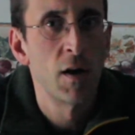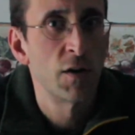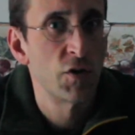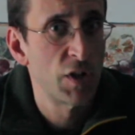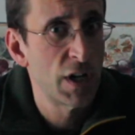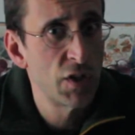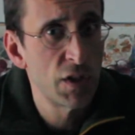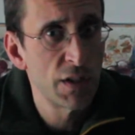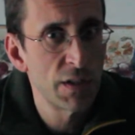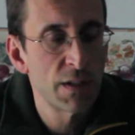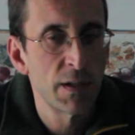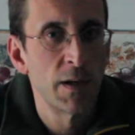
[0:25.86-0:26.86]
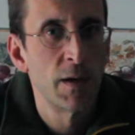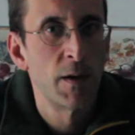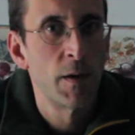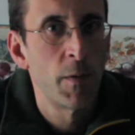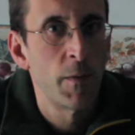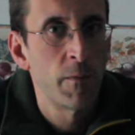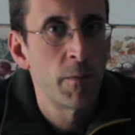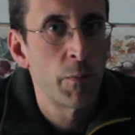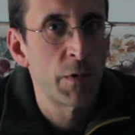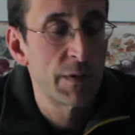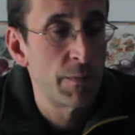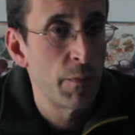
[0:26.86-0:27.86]
judges,
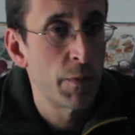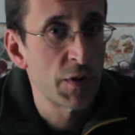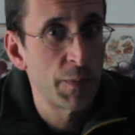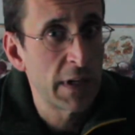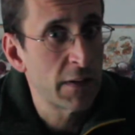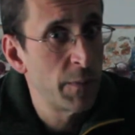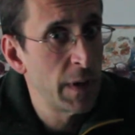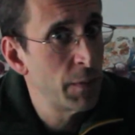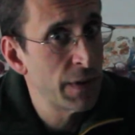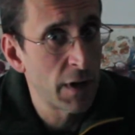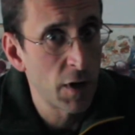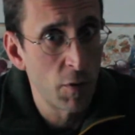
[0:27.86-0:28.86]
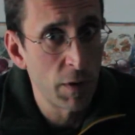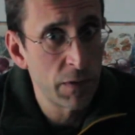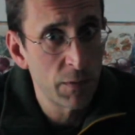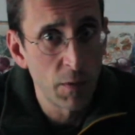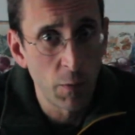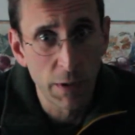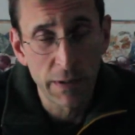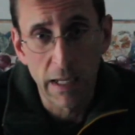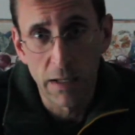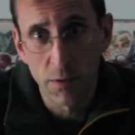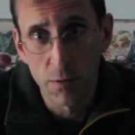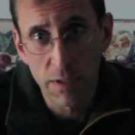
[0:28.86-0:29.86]
prospective people that are going through the work that
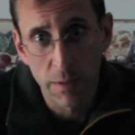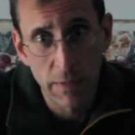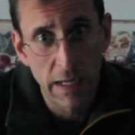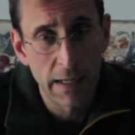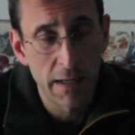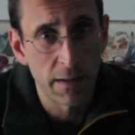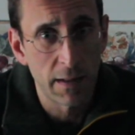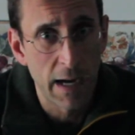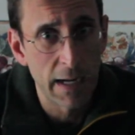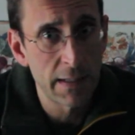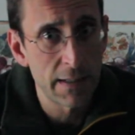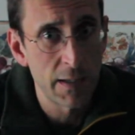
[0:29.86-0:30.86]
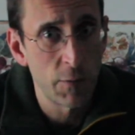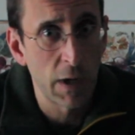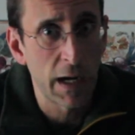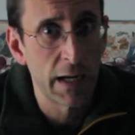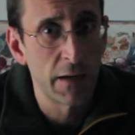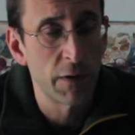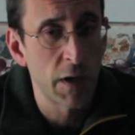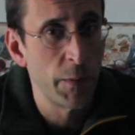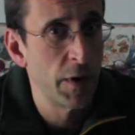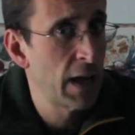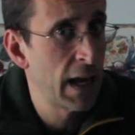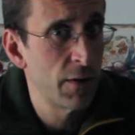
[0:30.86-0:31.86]
you do someday down the line to see what kind of a
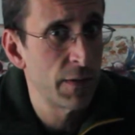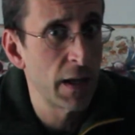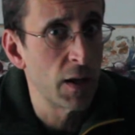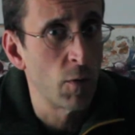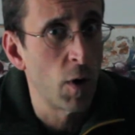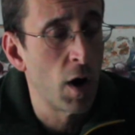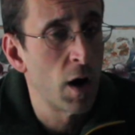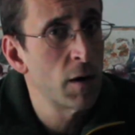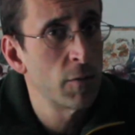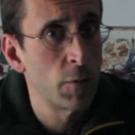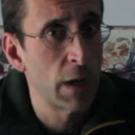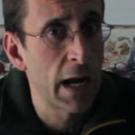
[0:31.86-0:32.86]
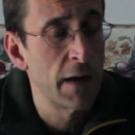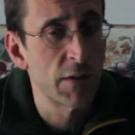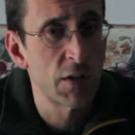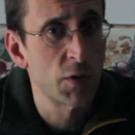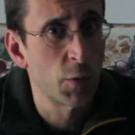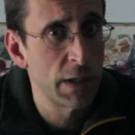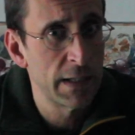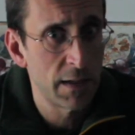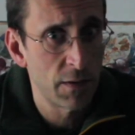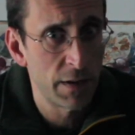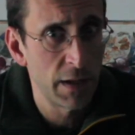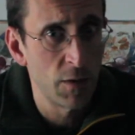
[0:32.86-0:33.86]
communicator that you are, what kind of a
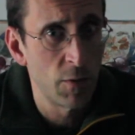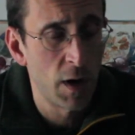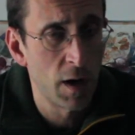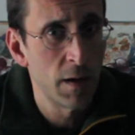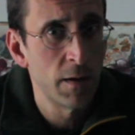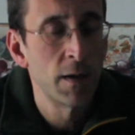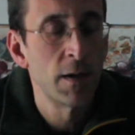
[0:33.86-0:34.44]
storyteller that you are.